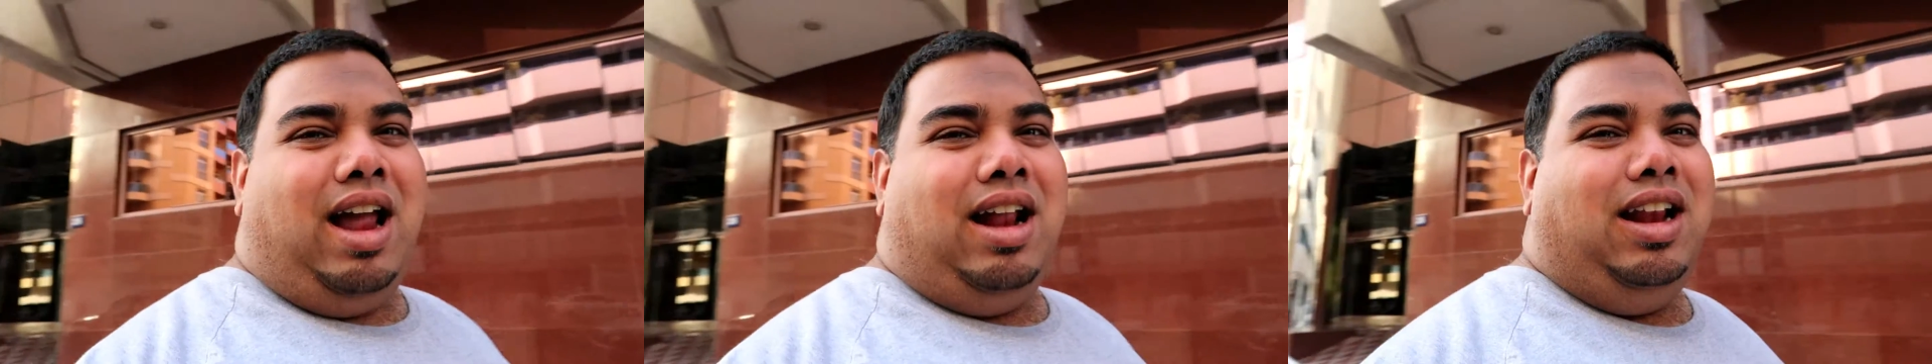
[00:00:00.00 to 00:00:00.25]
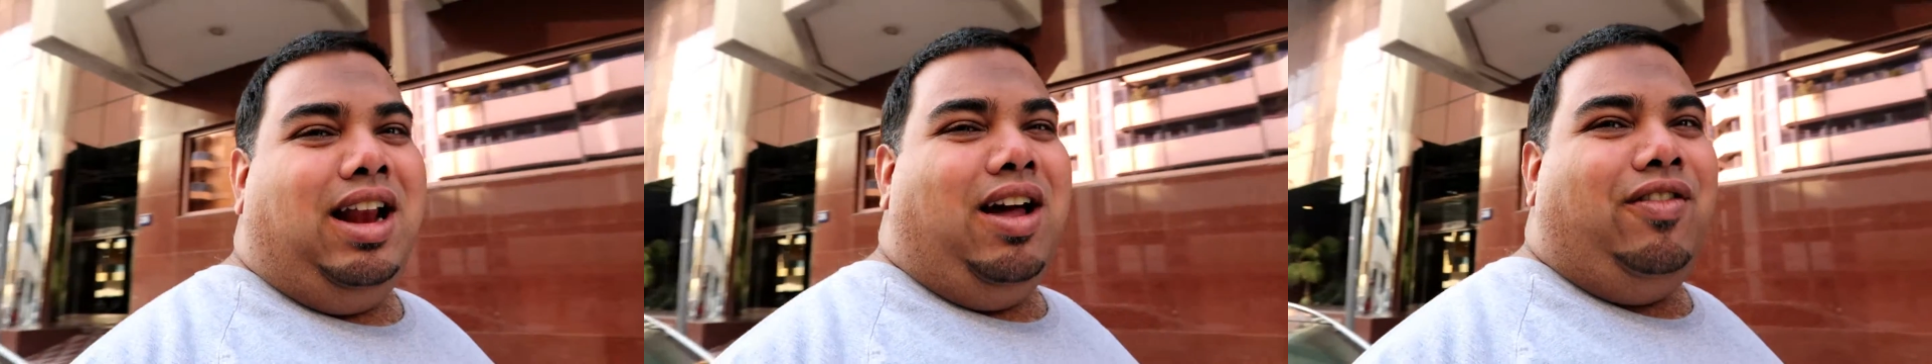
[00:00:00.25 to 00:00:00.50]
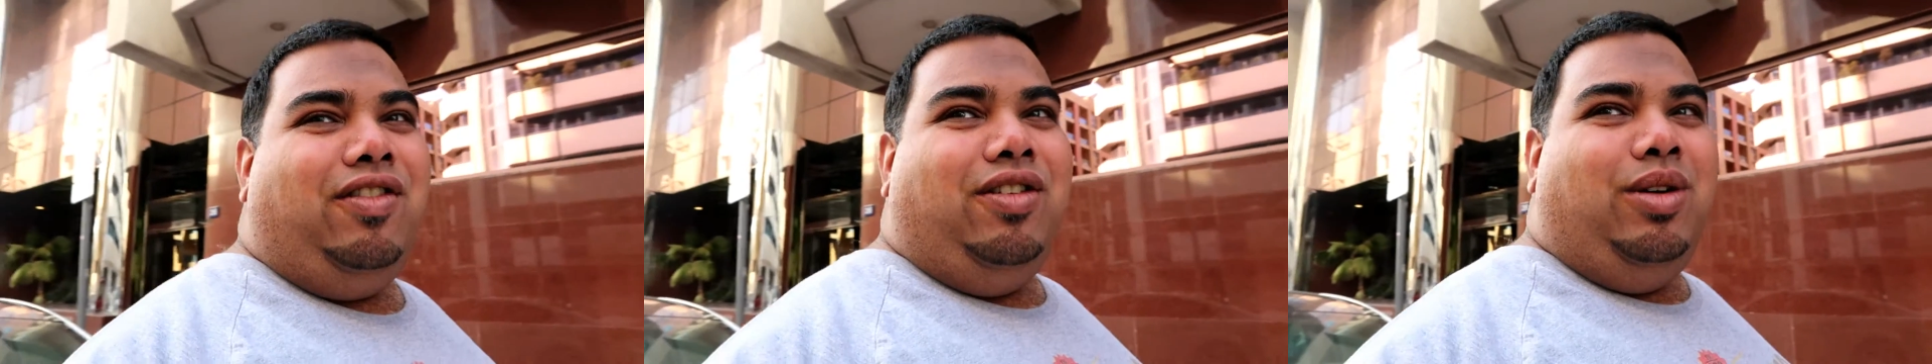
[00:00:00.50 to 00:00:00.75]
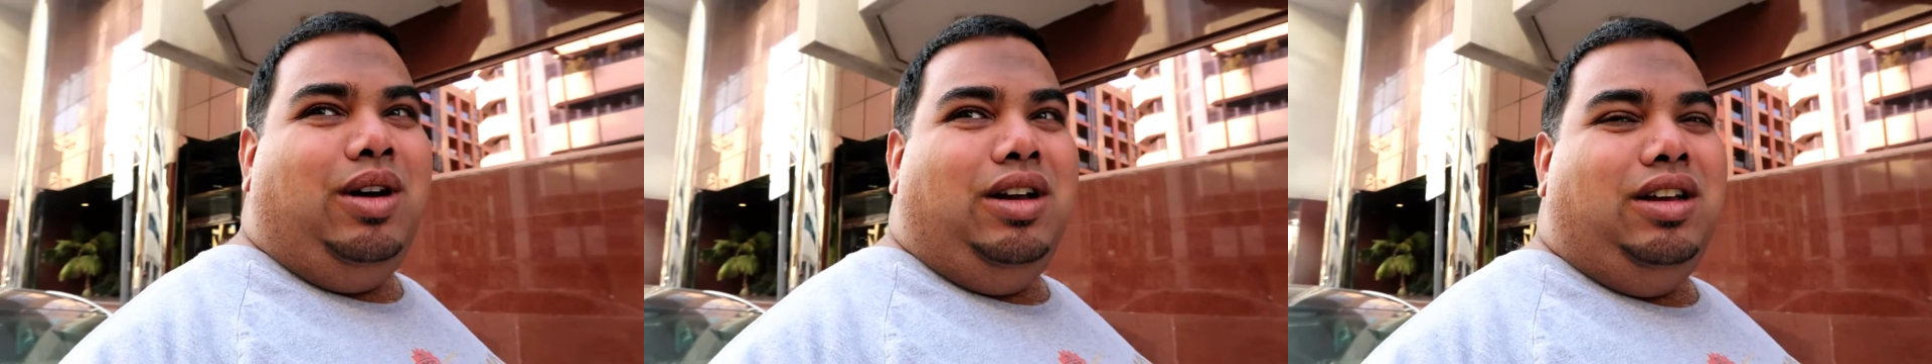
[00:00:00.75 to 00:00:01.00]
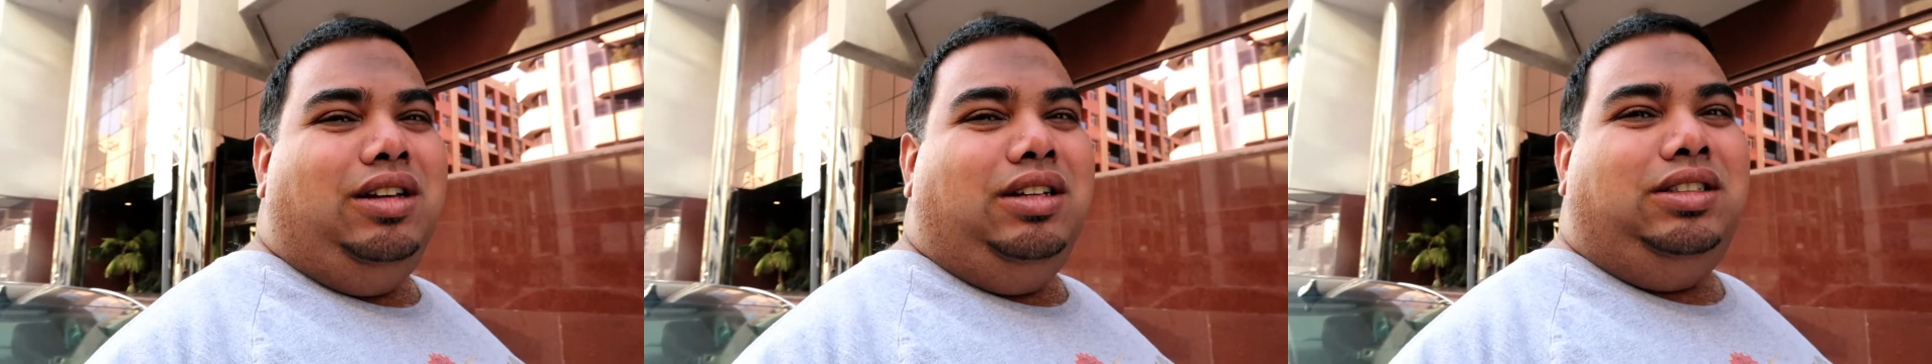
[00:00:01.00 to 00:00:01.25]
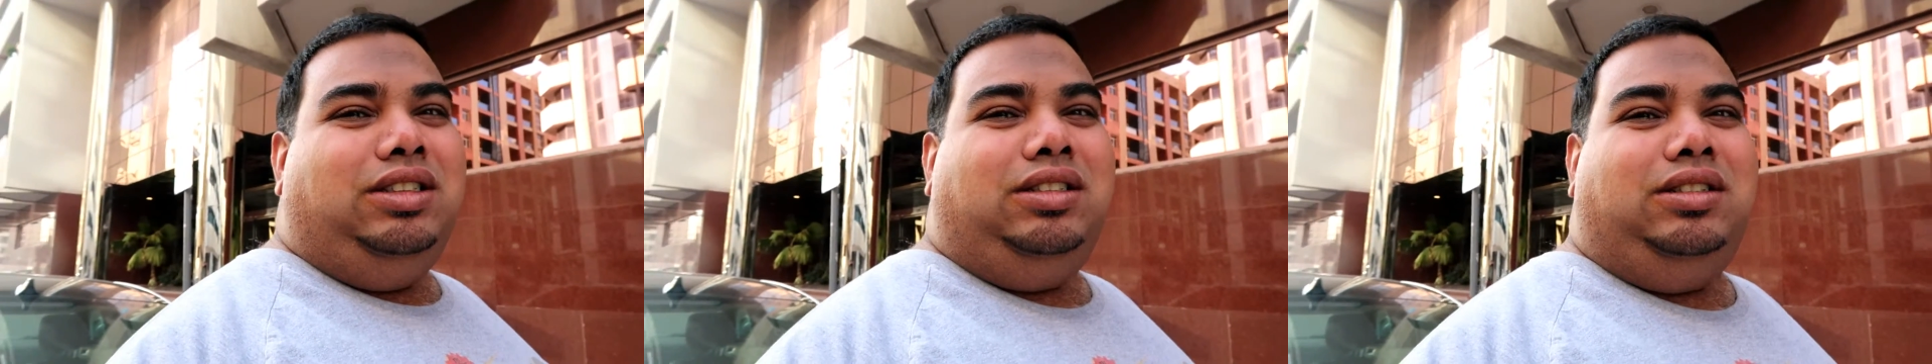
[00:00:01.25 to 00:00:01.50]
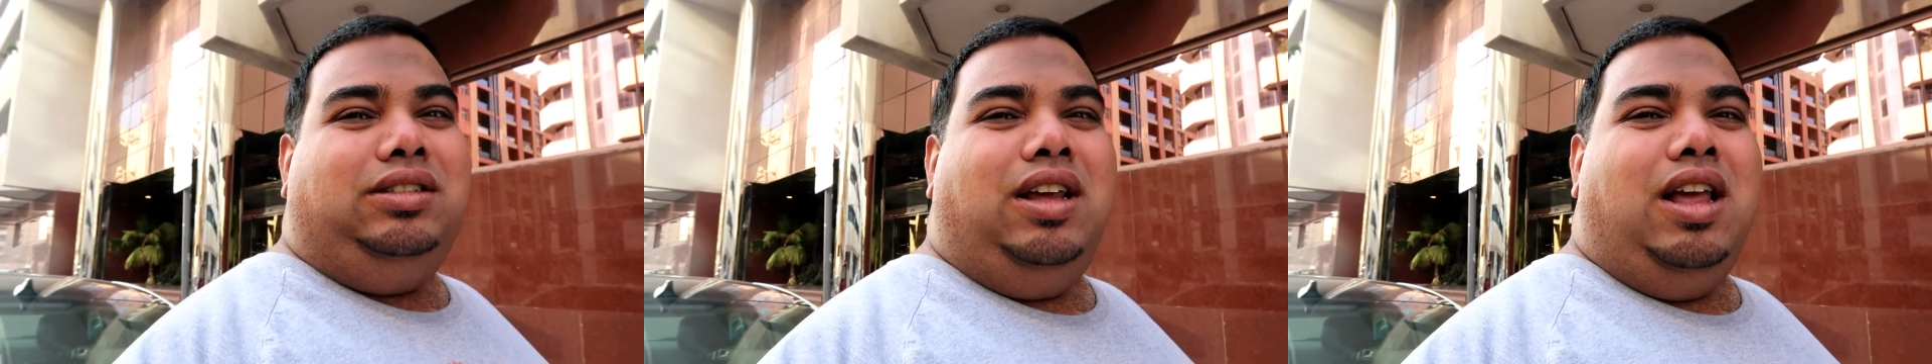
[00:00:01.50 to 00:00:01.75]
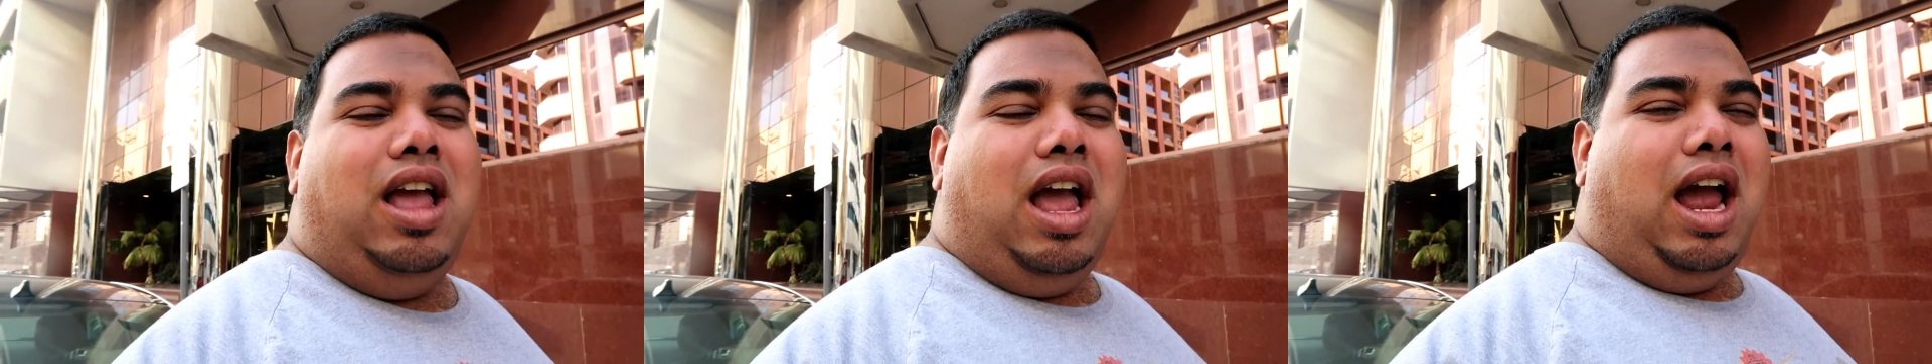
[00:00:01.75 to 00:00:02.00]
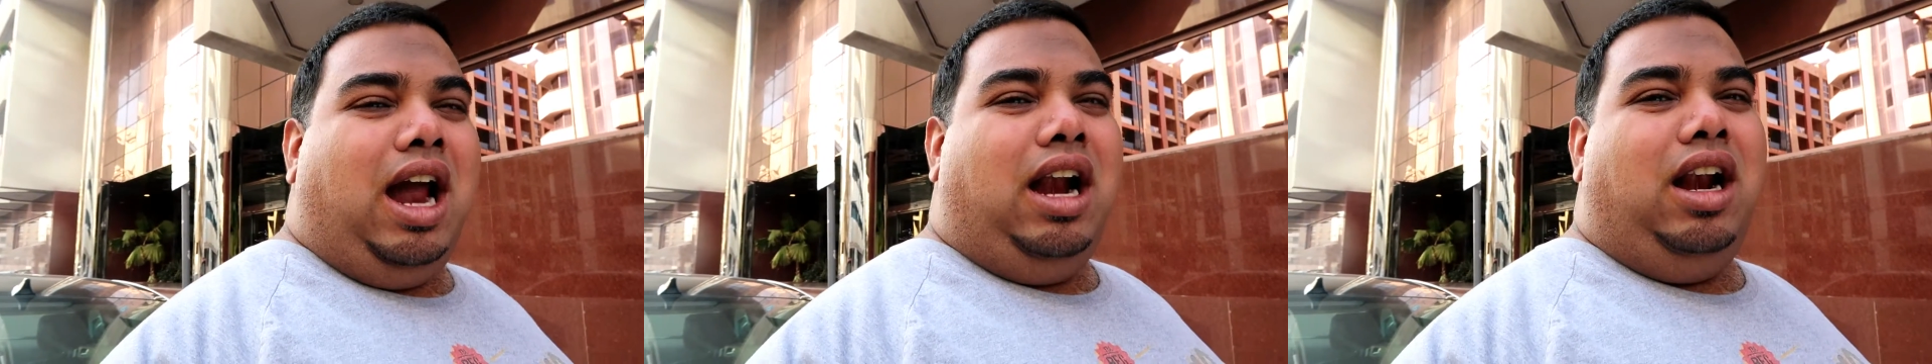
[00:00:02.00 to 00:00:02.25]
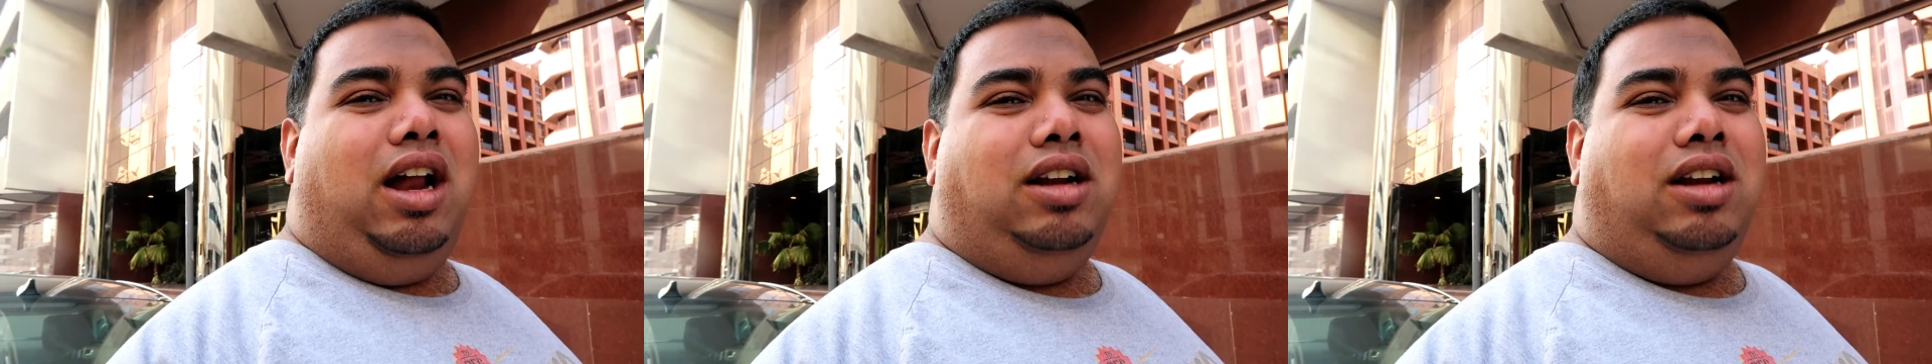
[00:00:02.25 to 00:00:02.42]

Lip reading: and then afterwards had